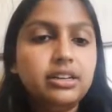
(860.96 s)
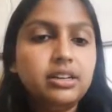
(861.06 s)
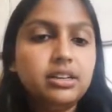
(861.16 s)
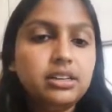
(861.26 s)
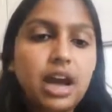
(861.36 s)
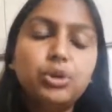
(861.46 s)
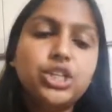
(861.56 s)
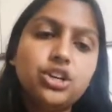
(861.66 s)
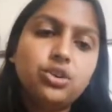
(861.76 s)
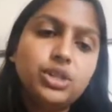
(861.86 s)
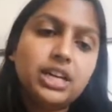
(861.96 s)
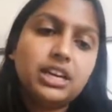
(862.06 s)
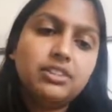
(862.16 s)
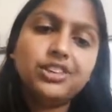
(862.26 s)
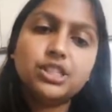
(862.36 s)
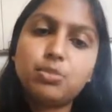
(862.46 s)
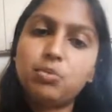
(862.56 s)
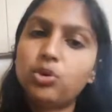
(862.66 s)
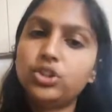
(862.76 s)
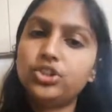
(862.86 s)
Now we show that inverse
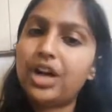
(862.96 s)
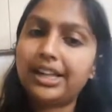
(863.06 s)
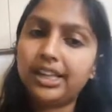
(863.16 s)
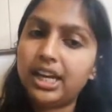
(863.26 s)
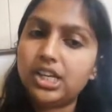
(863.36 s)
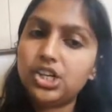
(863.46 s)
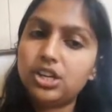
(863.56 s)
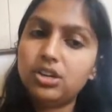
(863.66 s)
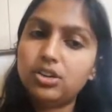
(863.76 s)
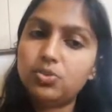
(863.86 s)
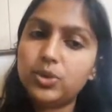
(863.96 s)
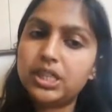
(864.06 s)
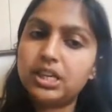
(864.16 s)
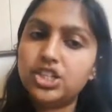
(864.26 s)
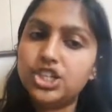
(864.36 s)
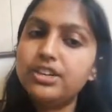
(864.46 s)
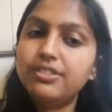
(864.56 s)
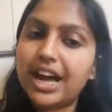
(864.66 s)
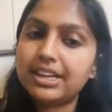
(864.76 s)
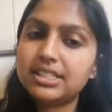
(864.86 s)
proportional allocation with g of
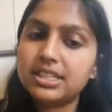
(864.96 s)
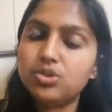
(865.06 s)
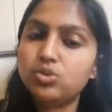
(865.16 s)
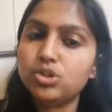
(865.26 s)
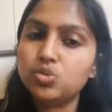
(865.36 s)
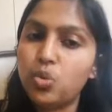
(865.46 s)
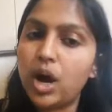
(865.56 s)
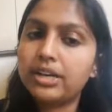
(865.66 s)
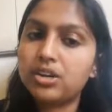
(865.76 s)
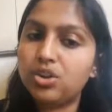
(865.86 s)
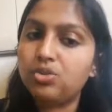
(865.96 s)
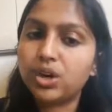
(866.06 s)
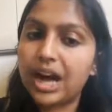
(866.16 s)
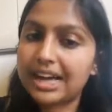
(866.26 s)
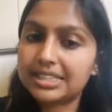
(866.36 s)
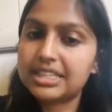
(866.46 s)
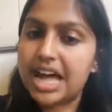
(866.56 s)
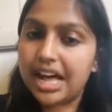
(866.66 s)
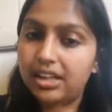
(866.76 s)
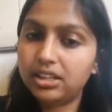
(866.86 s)
x equals 1 over x
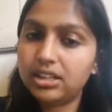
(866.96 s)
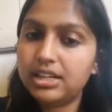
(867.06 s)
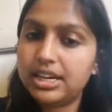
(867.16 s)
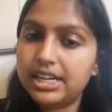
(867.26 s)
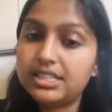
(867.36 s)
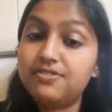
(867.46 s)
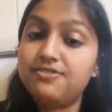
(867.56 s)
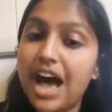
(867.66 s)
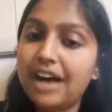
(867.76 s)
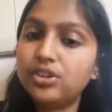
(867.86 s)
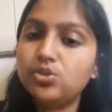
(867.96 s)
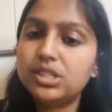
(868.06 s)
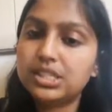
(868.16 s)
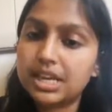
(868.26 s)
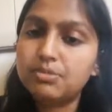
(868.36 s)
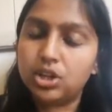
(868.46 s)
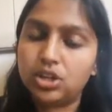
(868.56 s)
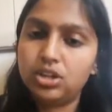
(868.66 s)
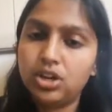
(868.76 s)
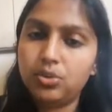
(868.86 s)
to l is value
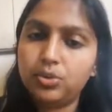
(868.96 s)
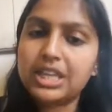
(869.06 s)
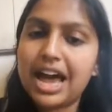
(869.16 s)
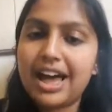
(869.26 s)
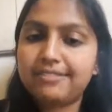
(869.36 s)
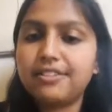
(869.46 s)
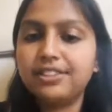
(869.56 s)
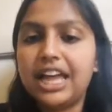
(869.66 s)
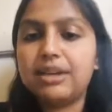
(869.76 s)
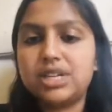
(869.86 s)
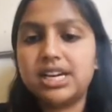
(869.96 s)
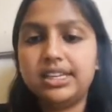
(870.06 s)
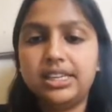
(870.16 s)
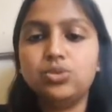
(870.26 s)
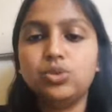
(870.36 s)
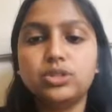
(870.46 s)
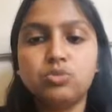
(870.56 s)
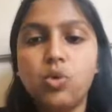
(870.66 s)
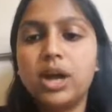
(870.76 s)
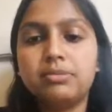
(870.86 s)
stable with f of lambda equals
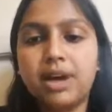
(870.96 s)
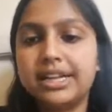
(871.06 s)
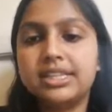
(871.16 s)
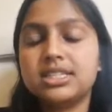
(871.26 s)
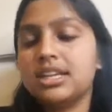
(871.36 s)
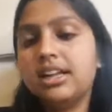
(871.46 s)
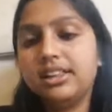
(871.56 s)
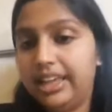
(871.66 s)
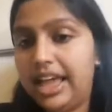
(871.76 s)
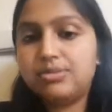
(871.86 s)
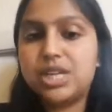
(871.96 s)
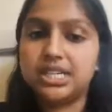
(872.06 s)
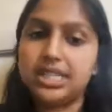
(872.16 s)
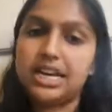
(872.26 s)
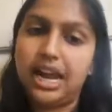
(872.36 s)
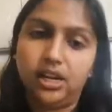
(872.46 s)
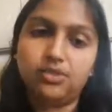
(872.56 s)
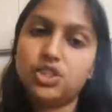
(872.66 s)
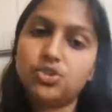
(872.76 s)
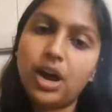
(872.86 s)
1 minus lambda to the negative
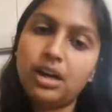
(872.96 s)
2l.